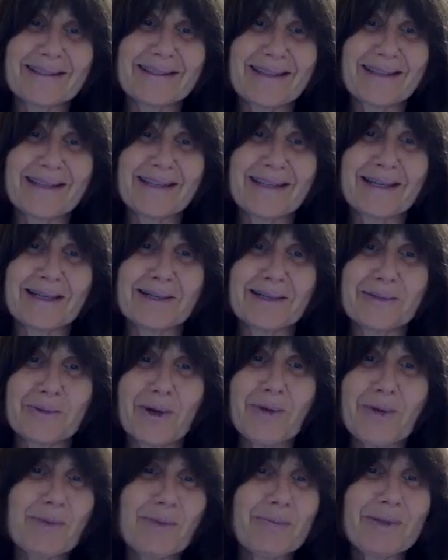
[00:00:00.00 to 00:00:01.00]
thing?
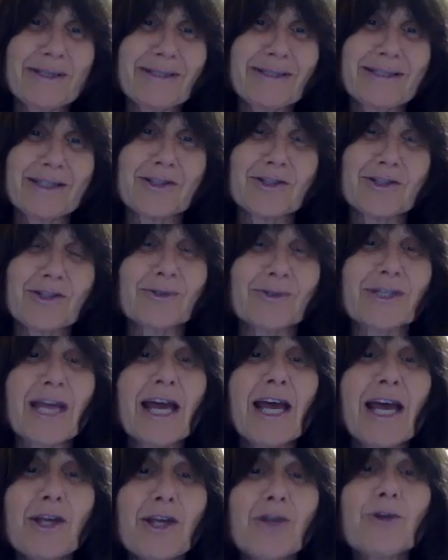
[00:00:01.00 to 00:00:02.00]
Why are we placing stones?
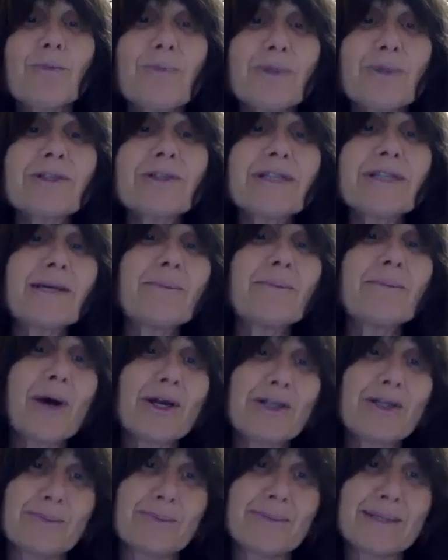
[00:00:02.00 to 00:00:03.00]
You're building a
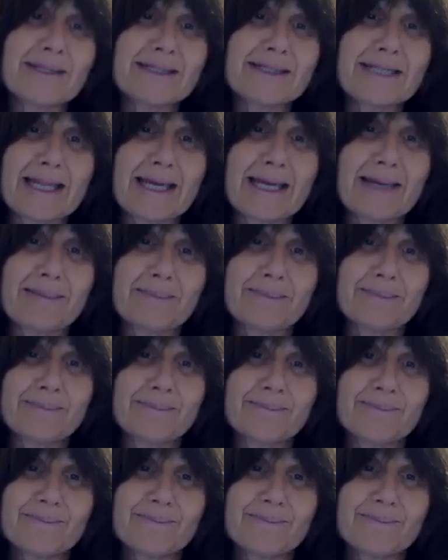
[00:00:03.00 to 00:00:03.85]
monument to them.